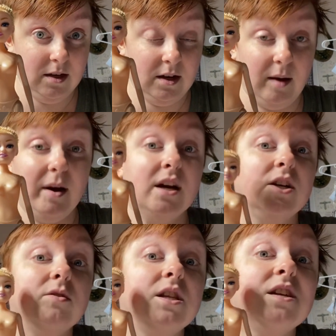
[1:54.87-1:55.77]
I'm not going
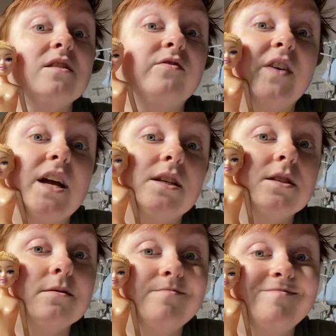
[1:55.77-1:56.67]
to do anything to the
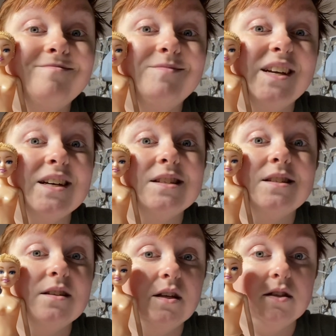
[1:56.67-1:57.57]
face
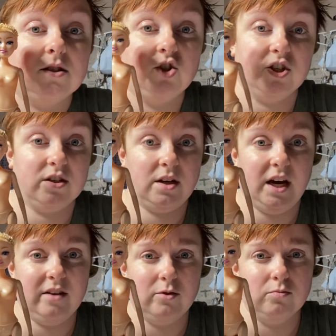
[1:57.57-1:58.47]
because it's just
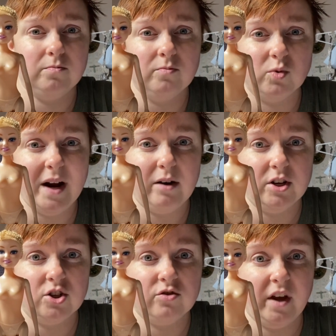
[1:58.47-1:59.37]
kind of a
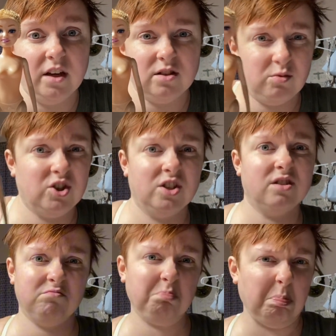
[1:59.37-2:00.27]
roundish face, which
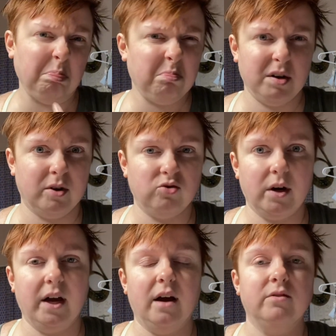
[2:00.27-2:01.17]
is pretty much what I
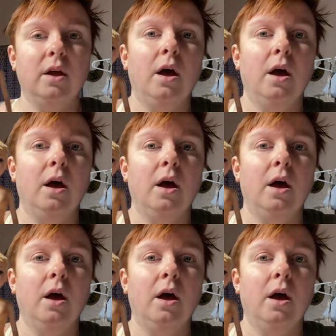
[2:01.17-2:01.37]
have.